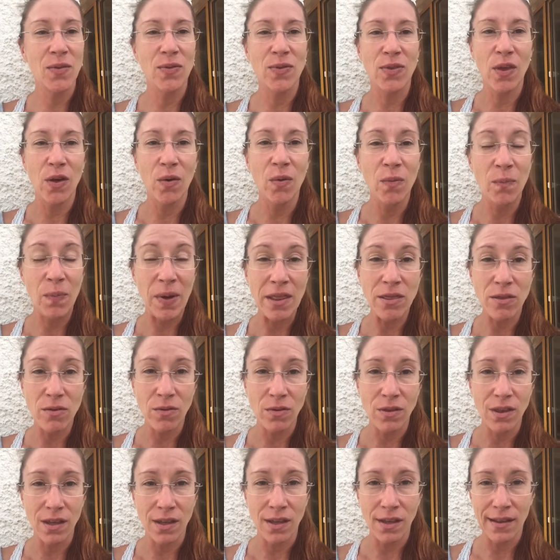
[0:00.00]
the, been
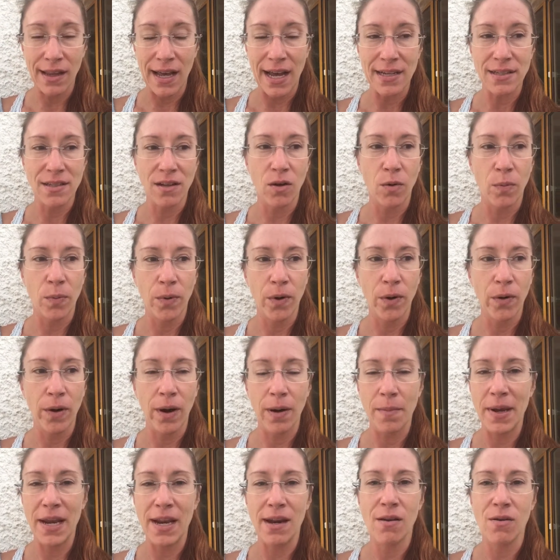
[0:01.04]
through the classical
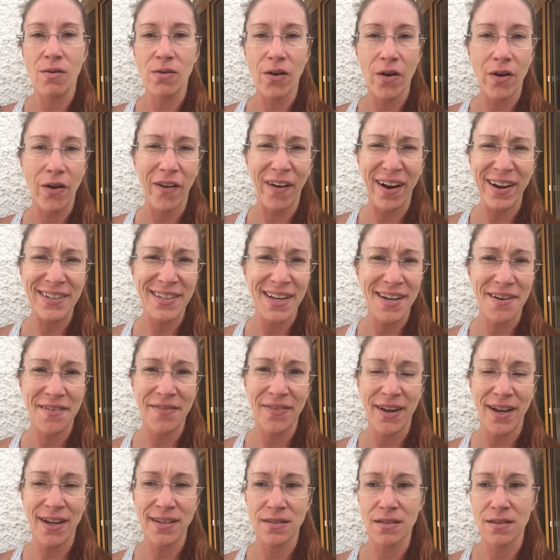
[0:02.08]
program, he no longer
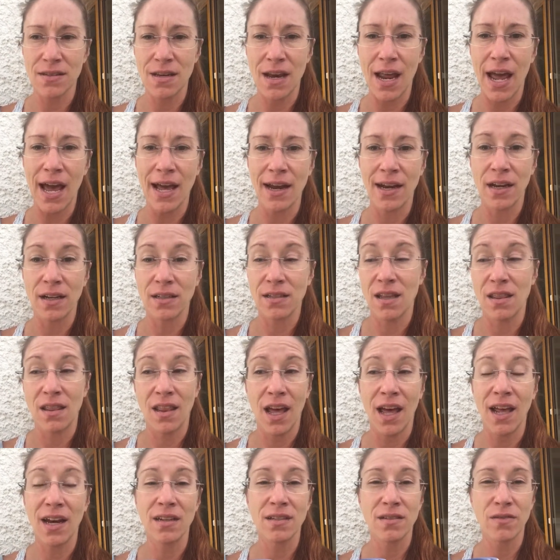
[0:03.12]
identifies as an addict. And
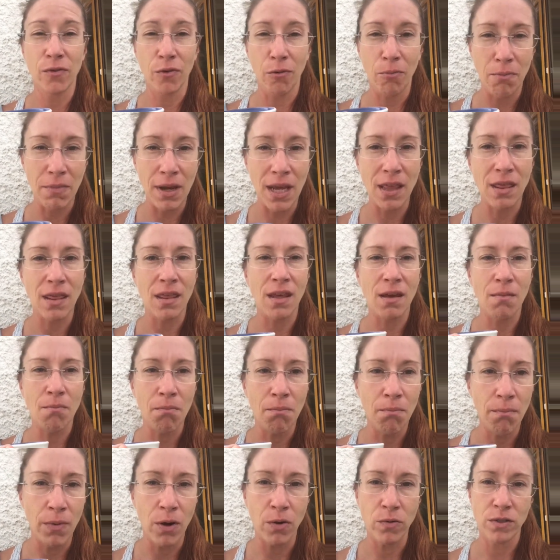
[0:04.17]
that is for me the
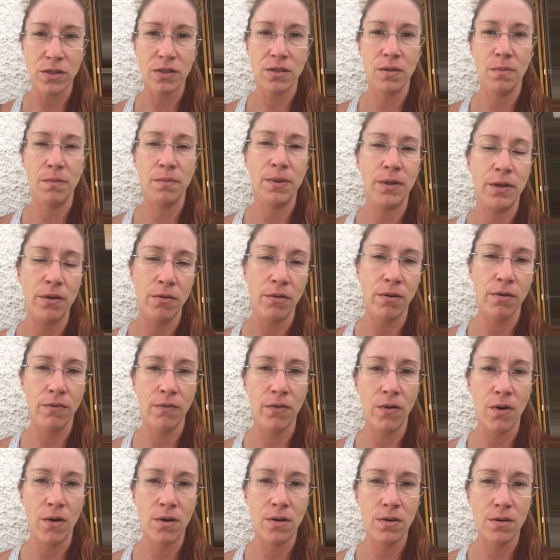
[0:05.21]
most
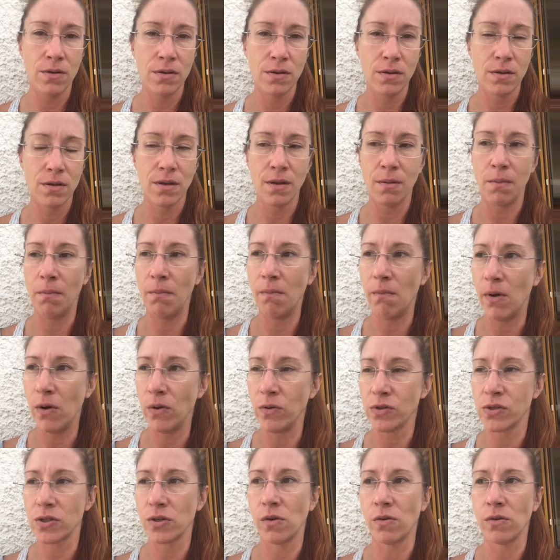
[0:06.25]
beautiful, the
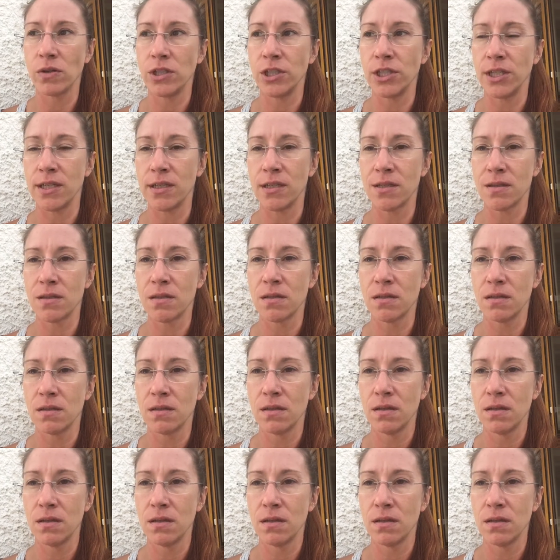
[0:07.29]
most gorgeous